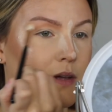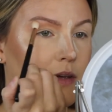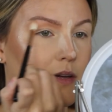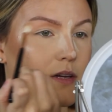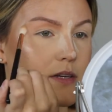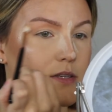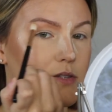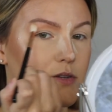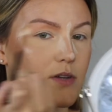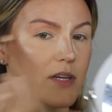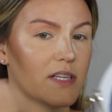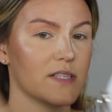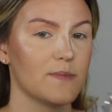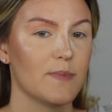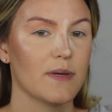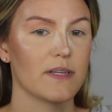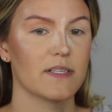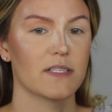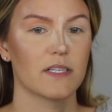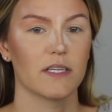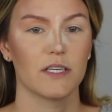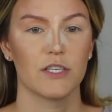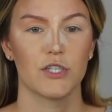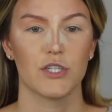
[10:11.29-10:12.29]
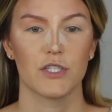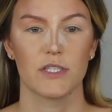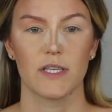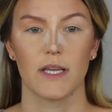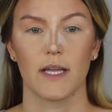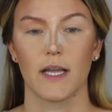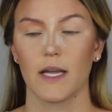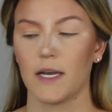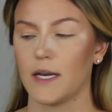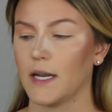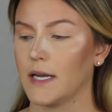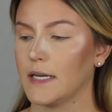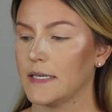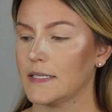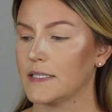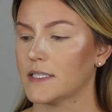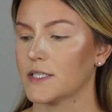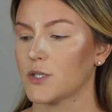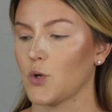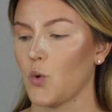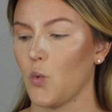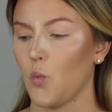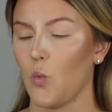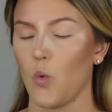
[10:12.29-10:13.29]
So that's basically just like a
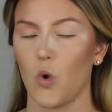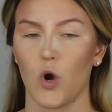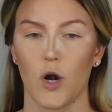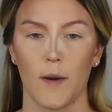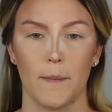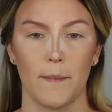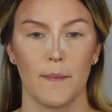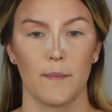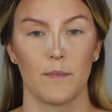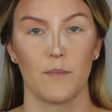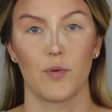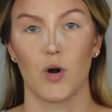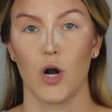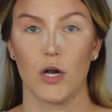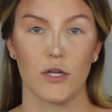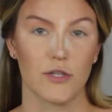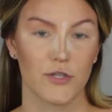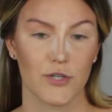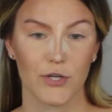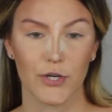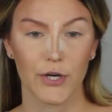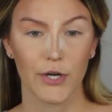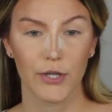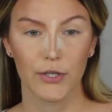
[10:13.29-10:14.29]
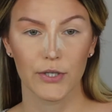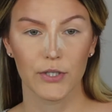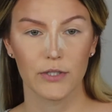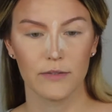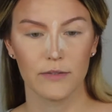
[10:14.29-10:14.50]
nice warm bronzer color.